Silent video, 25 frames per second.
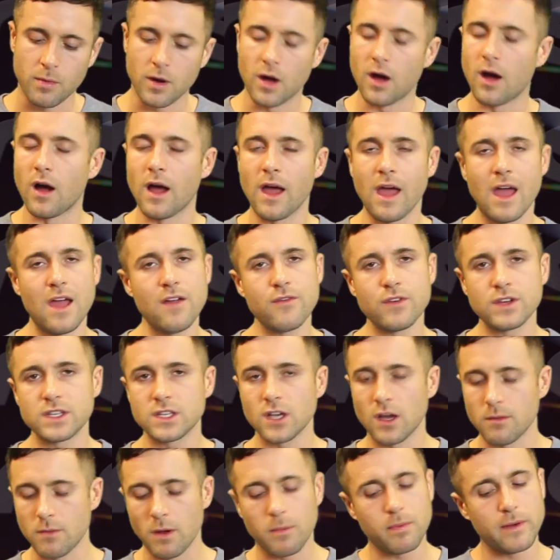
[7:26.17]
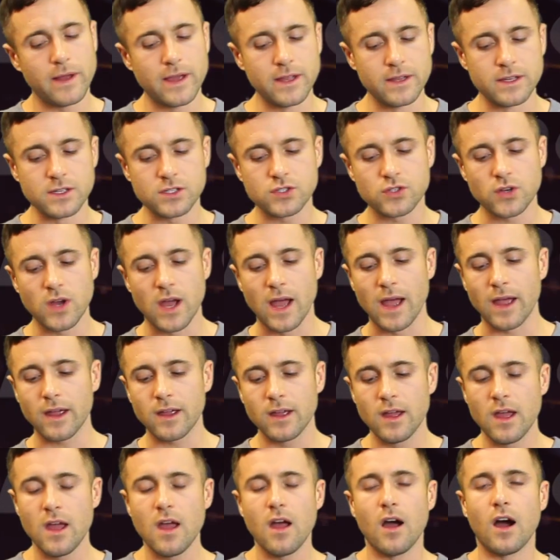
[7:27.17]
but every time I play this
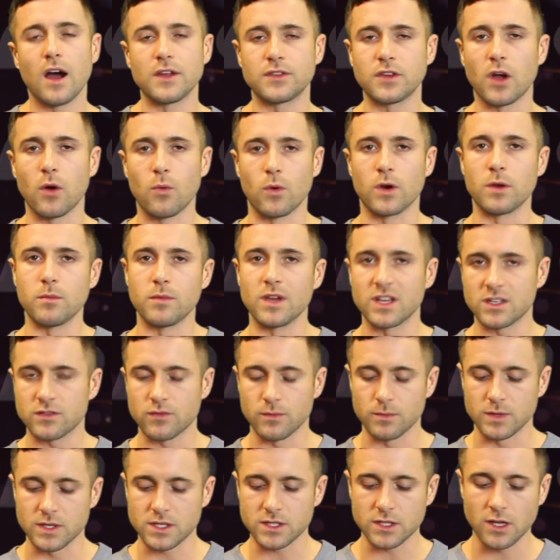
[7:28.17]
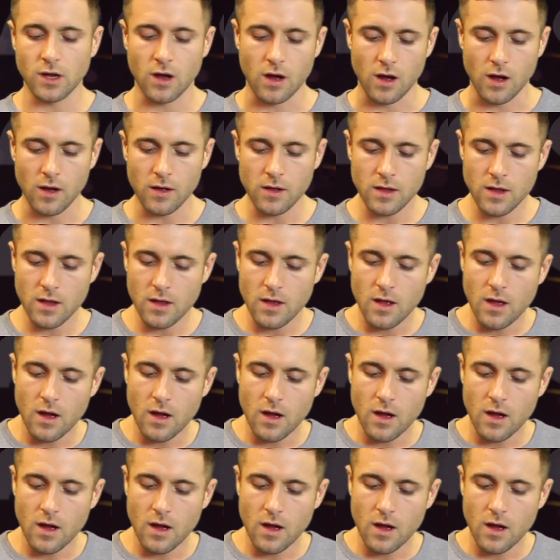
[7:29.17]
track I don't want to mix from the start.